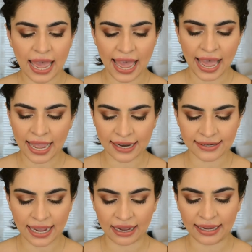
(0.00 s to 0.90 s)
And
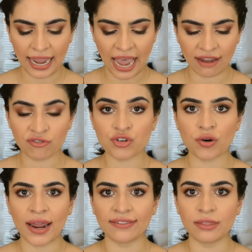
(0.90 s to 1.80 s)
I have
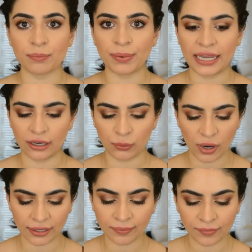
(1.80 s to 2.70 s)
tried the pink
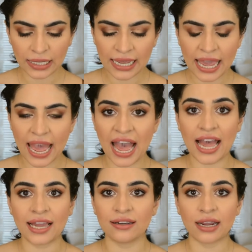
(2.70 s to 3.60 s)
one,
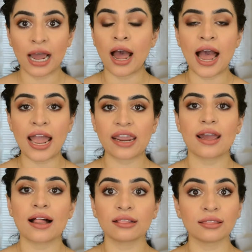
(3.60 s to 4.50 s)
and
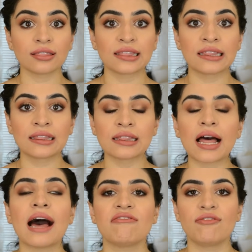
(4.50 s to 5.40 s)
I
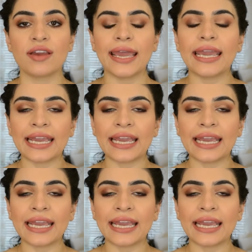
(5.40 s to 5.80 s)
love it.